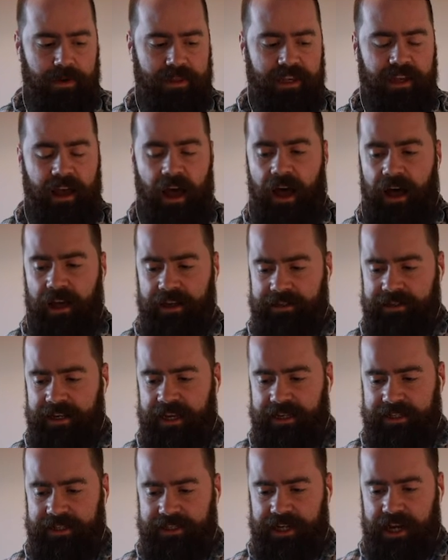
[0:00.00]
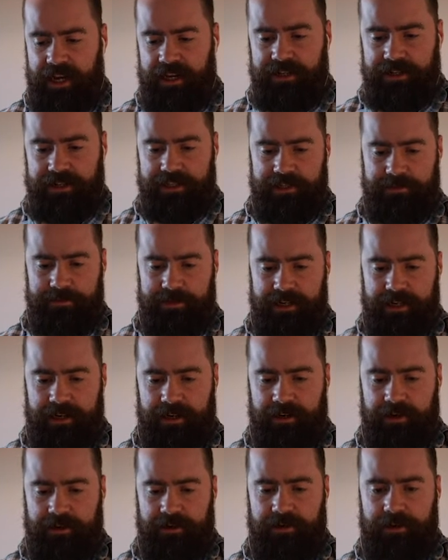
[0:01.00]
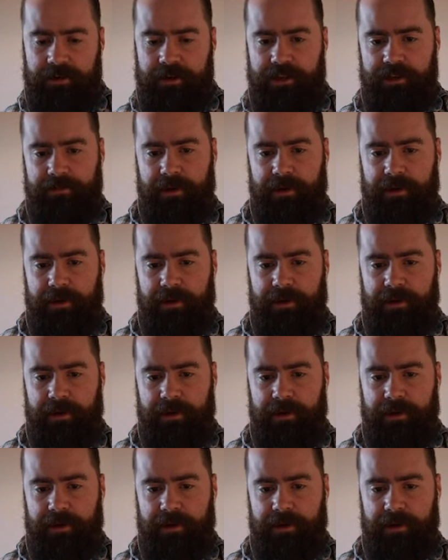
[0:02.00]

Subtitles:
When the context changes in particular,